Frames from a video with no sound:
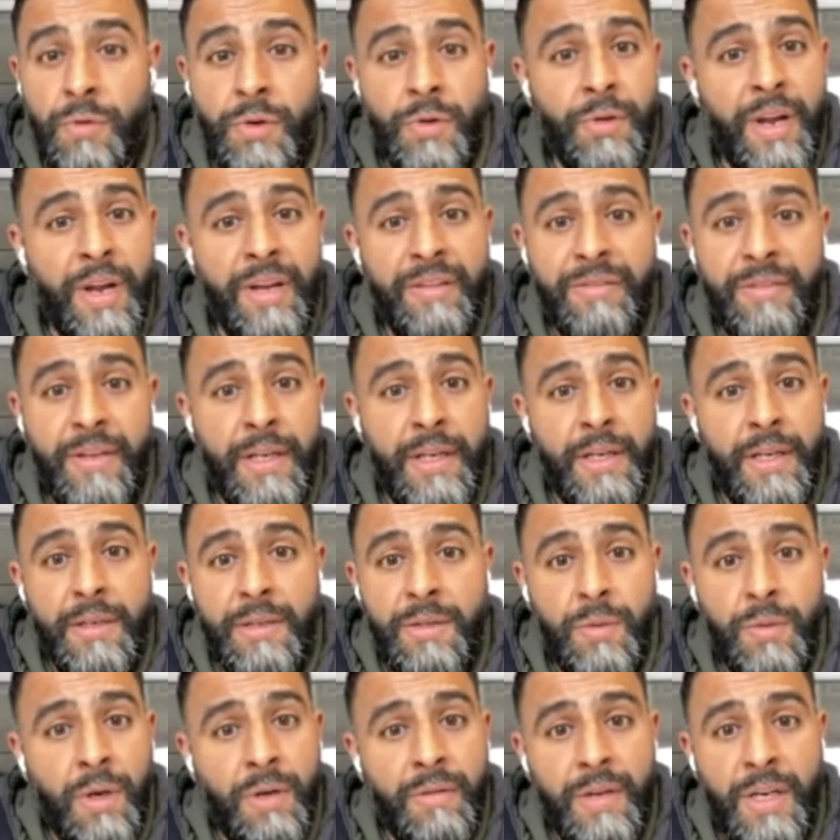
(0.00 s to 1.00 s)
grafting
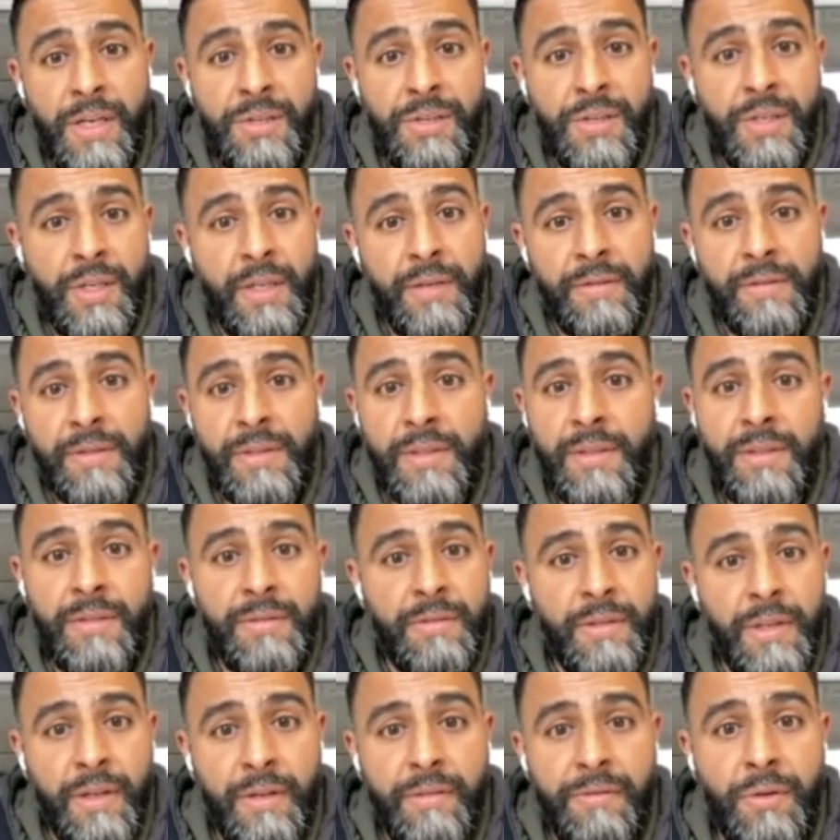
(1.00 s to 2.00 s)
12-hour shifts,
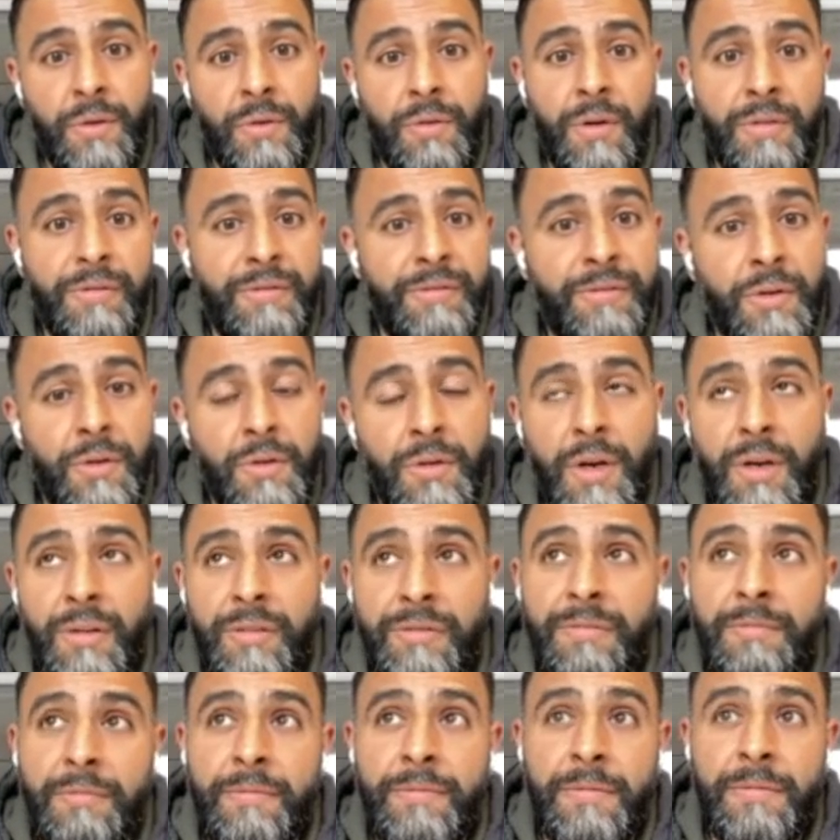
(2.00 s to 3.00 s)
4 on, 4
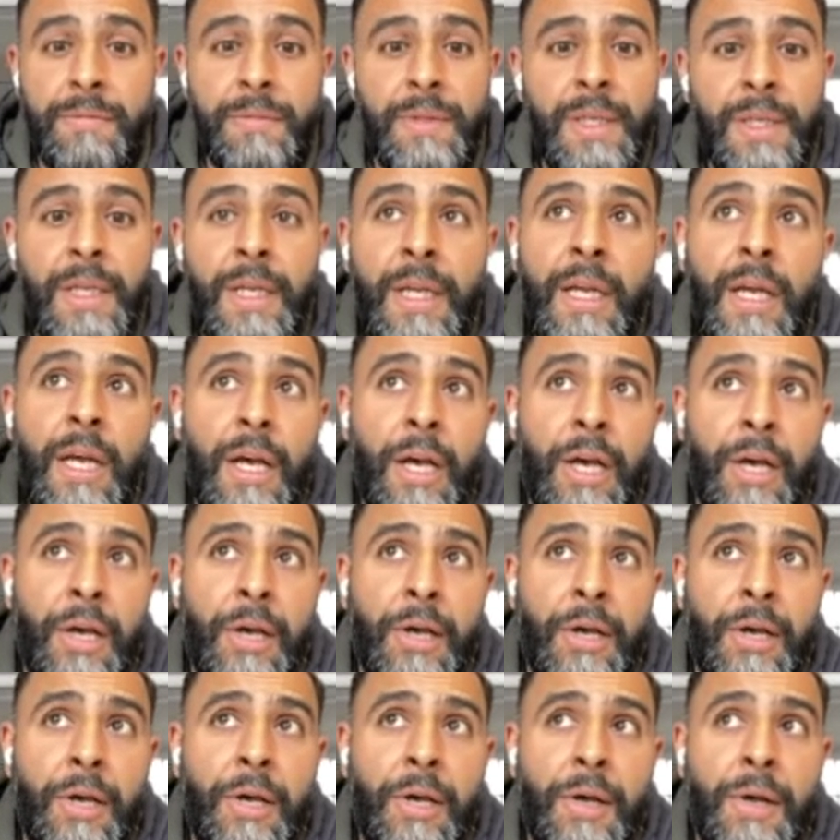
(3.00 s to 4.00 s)
off.
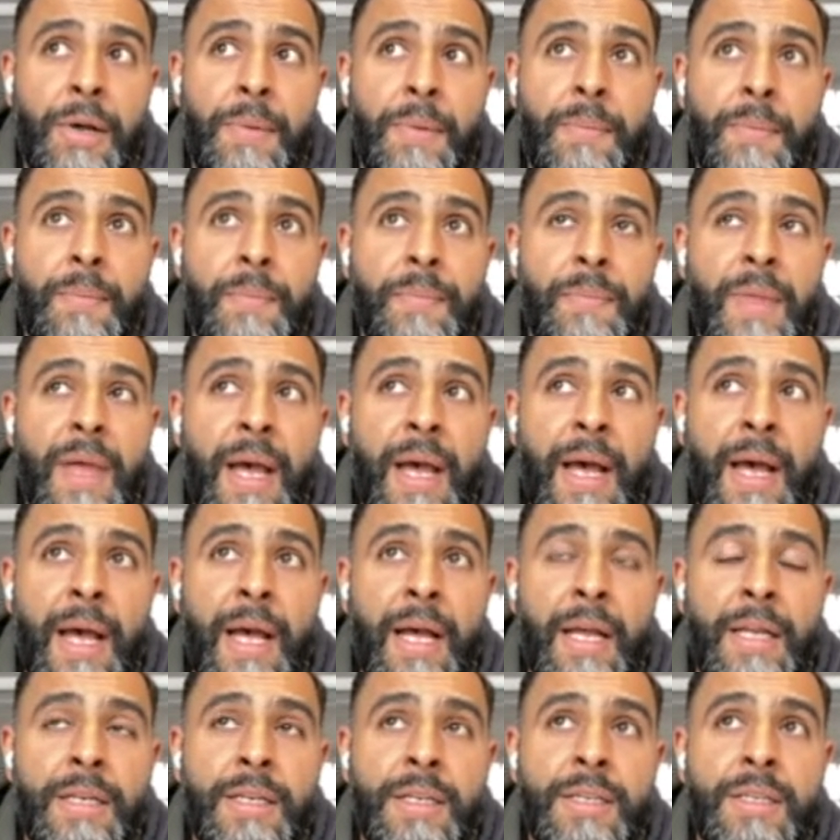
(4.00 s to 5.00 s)

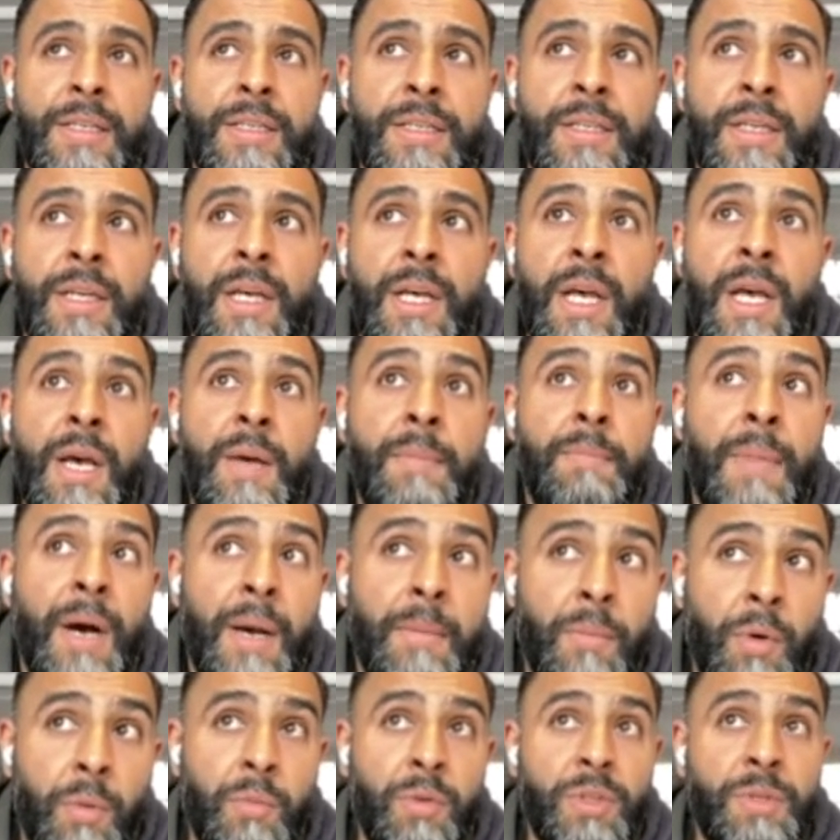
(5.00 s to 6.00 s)
And my
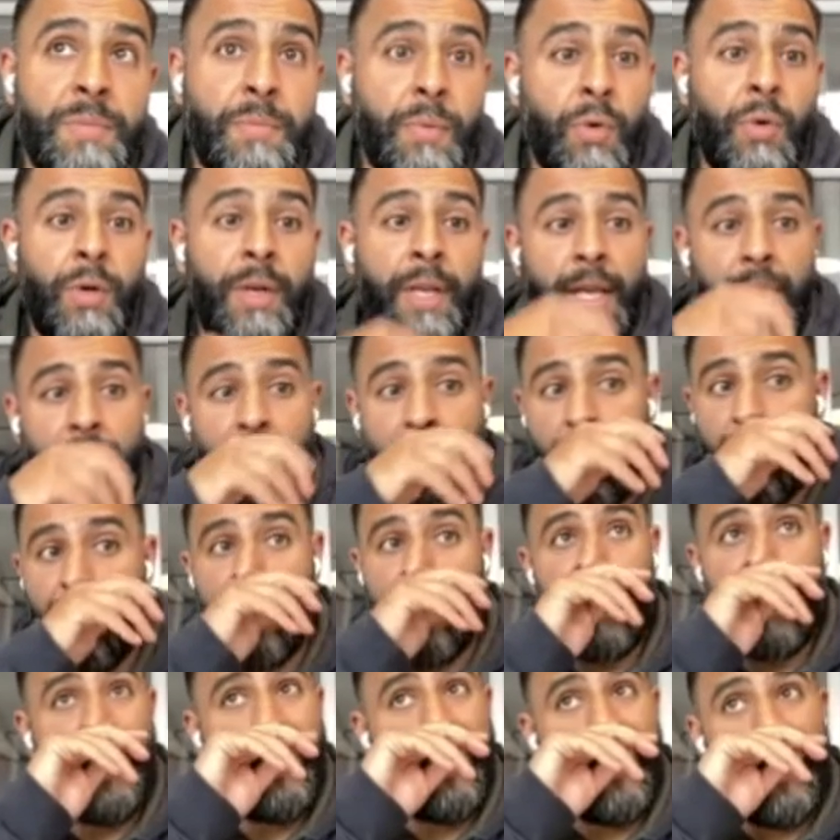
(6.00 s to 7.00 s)
mum was born here.
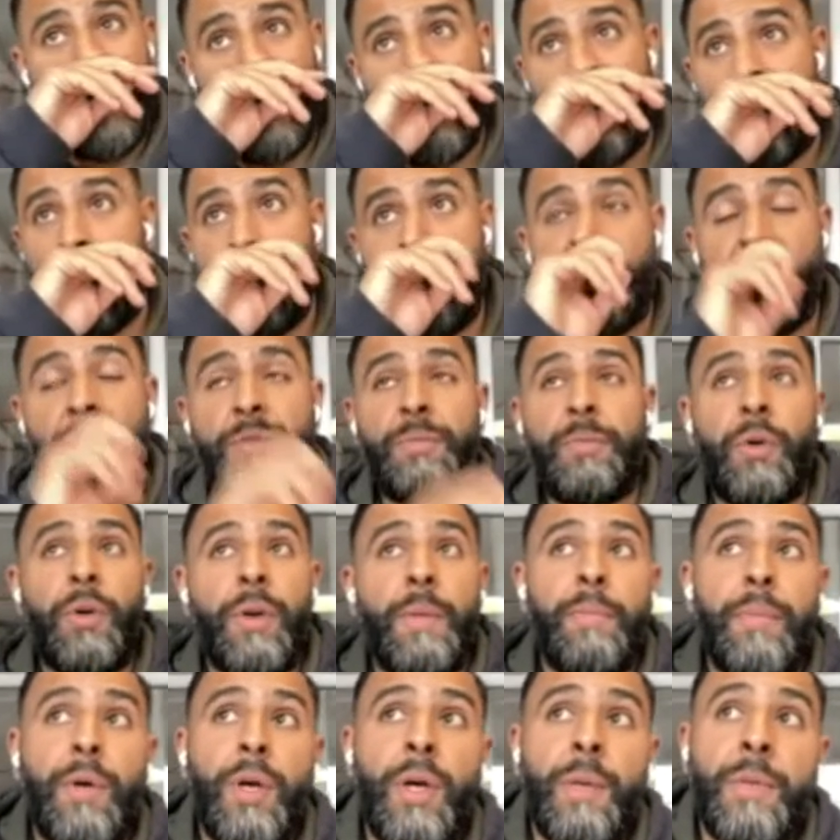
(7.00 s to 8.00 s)
She was born
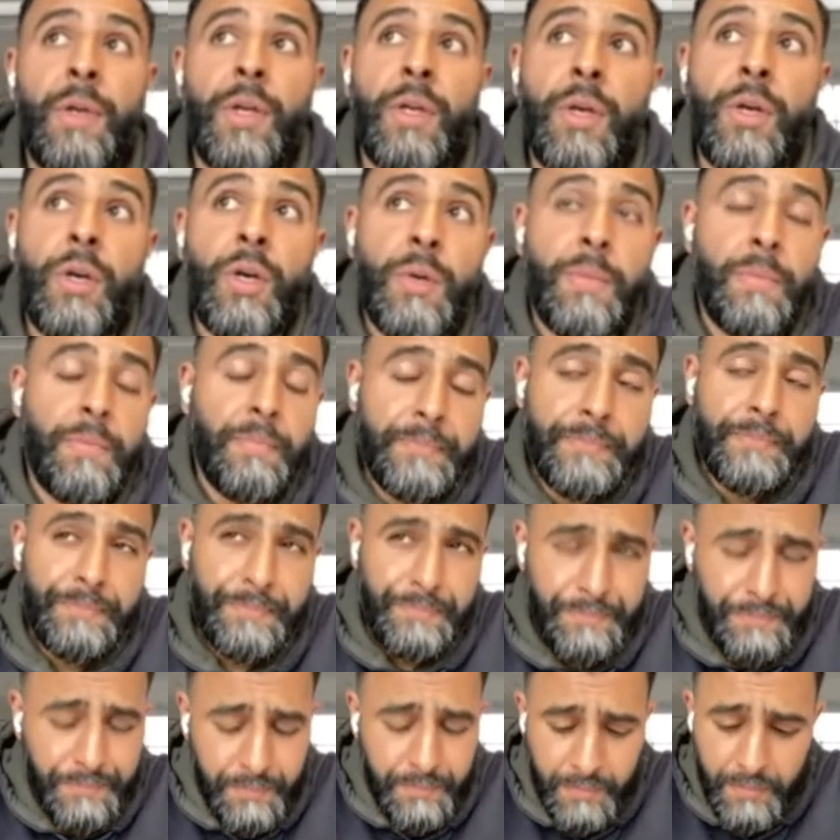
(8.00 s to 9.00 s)
in Birmingham,
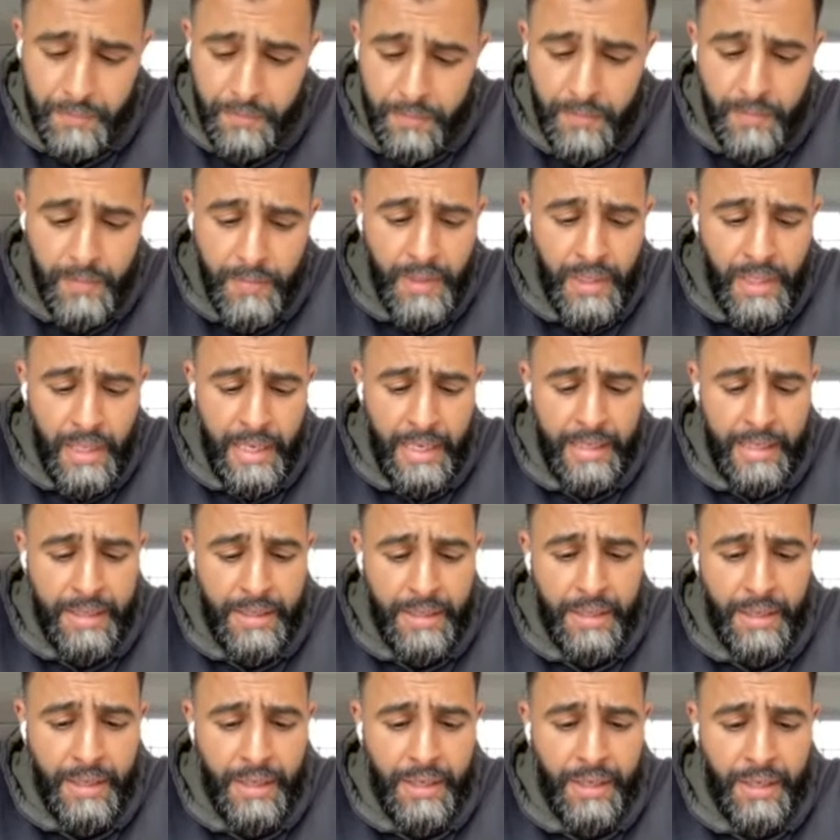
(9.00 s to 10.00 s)

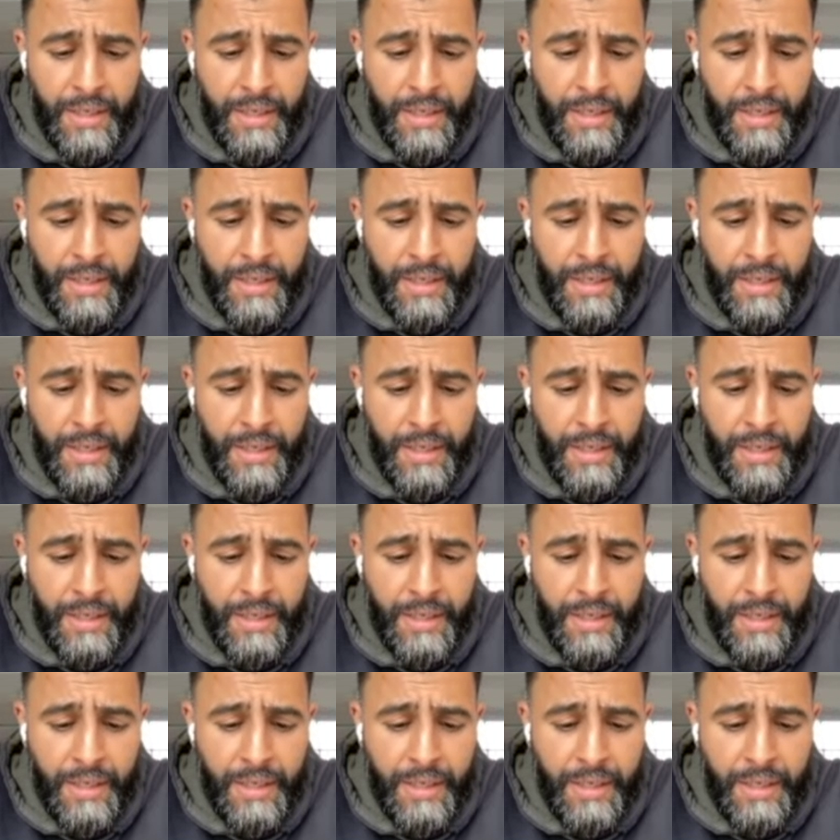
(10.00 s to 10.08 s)
and